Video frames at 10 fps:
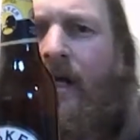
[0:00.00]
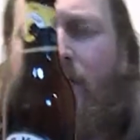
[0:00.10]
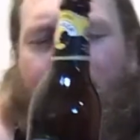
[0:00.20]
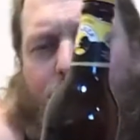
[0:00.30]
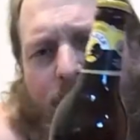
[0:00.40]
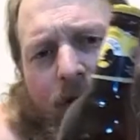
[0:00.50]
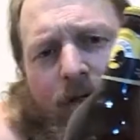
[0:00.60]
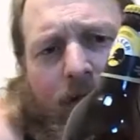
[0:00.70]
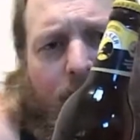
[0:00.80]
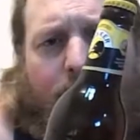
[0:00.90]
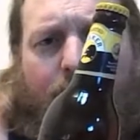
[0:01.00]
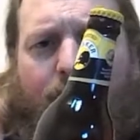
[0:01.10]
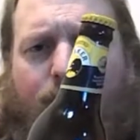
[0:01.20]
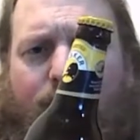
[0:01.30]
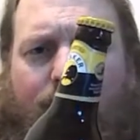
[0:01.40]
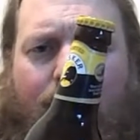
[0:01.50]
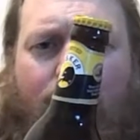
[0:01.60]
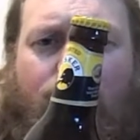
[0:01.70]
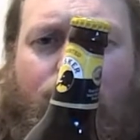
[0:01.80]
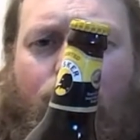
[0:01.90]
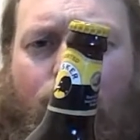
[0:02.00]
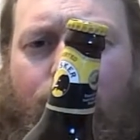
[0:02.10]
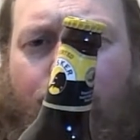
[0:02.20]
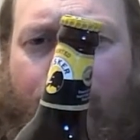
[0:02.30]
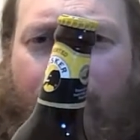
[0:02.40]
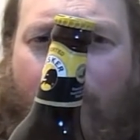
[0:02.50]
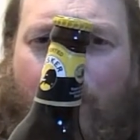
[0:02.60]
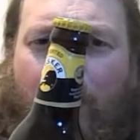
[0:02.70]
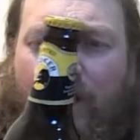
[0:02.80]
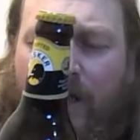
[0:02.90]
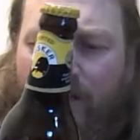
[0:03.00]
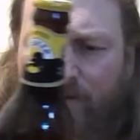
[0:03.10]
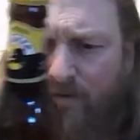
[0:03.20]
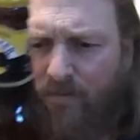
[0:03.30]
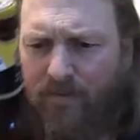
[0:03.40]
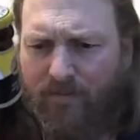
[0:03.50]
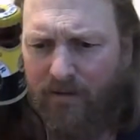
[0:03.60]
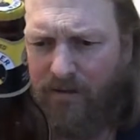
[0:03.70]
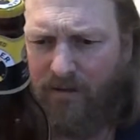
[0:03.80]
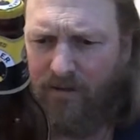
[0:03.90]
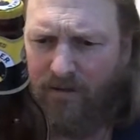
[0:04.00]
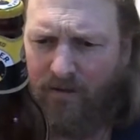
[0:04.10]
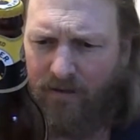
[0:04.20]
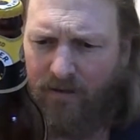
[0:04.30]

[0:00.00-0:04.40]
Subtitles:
out of me lungs, or further down into me bloody